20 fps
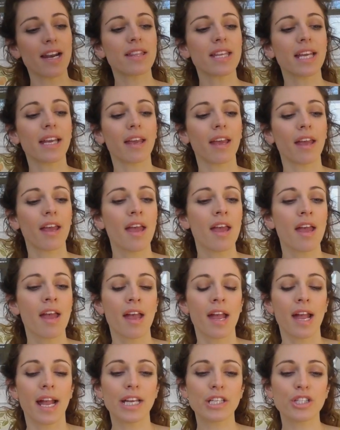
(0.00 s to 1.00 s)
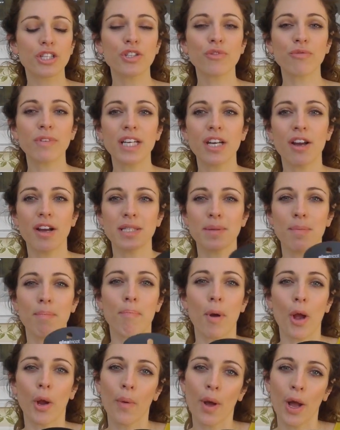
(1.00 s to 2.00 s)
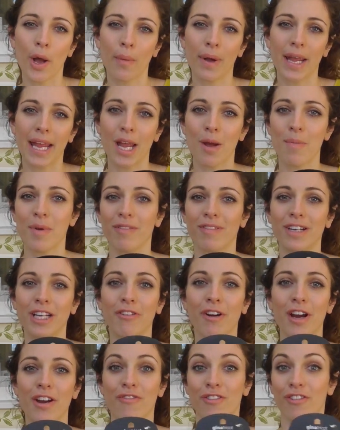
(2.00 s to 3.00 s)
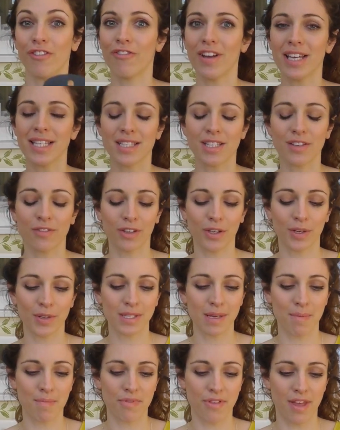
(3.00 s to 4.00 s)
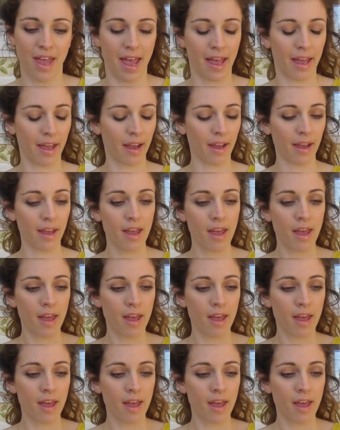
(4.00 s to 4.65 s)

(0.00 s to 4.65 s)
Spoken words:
And I think it's just really nice and boho-y. It'd be really great for a festival or something.